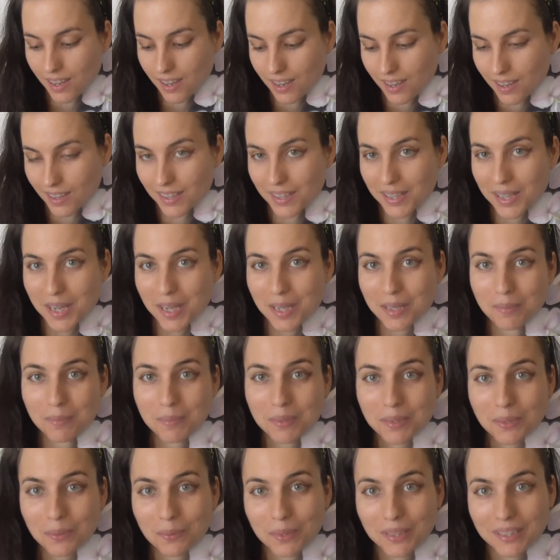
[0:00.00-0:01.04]
and I am
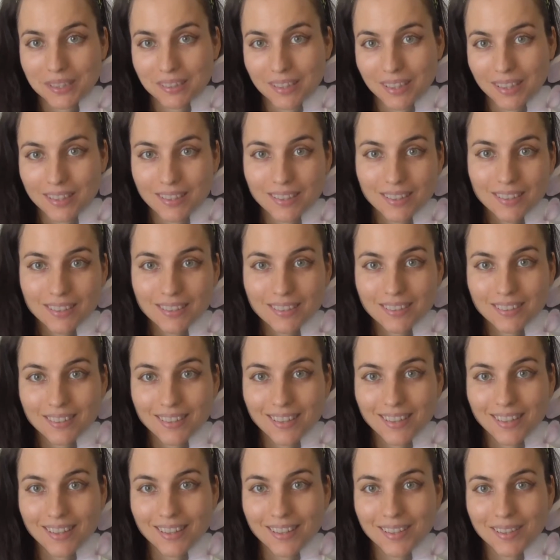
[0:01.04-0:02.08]
so excited.
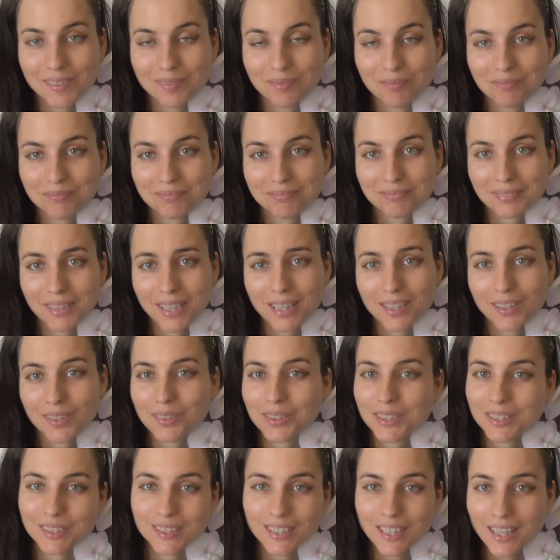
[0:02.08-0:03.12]
I know
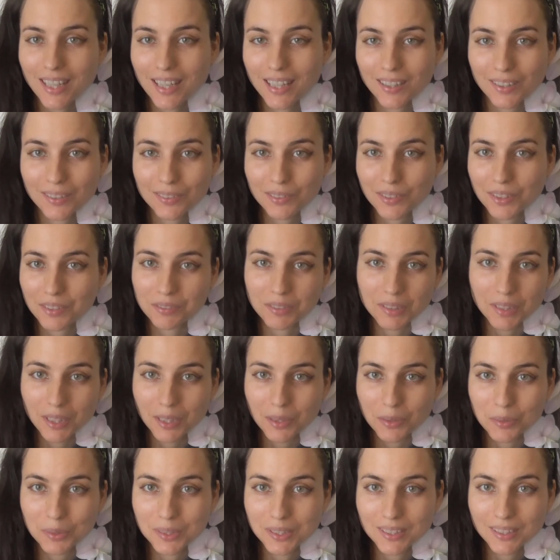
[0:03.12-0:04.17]
I say I love every
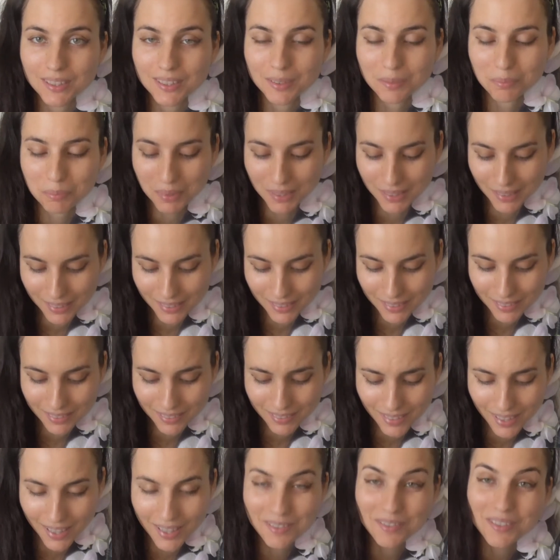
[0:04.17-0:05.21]
languages, but
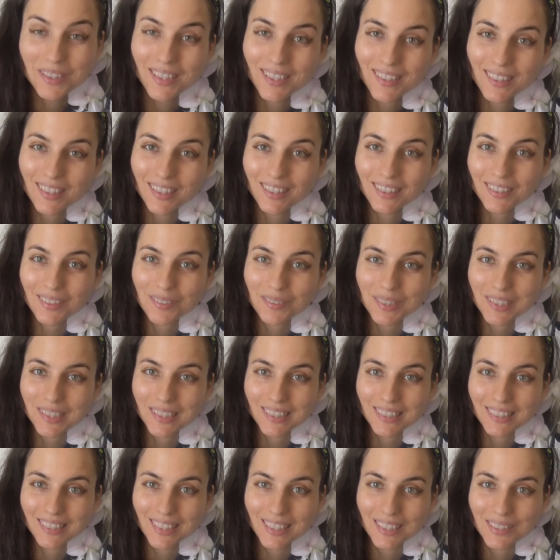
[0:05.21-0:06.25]
I really like the way
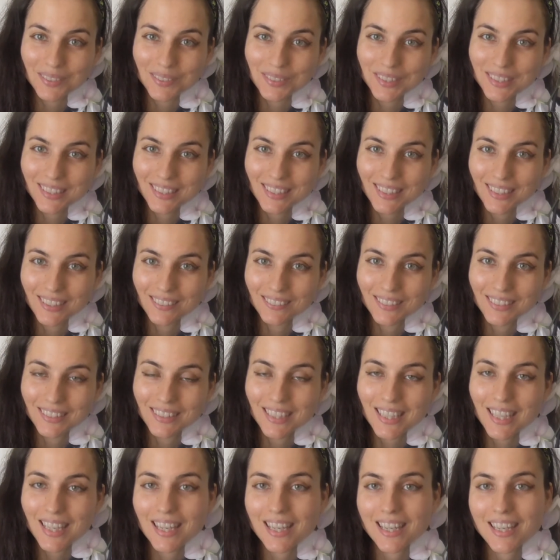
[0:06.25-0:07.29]
this language sounds,
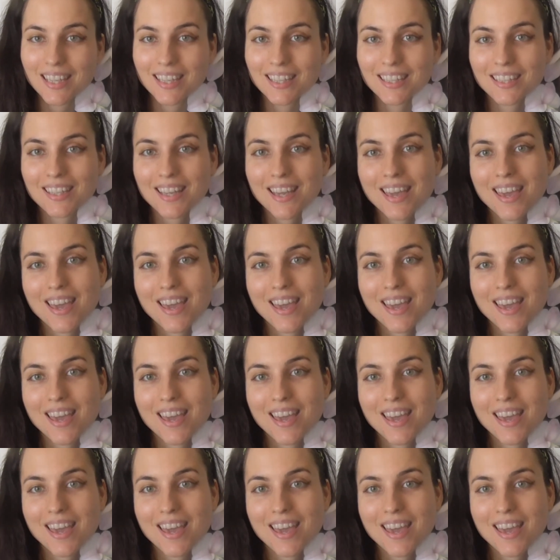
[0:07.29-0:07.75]
and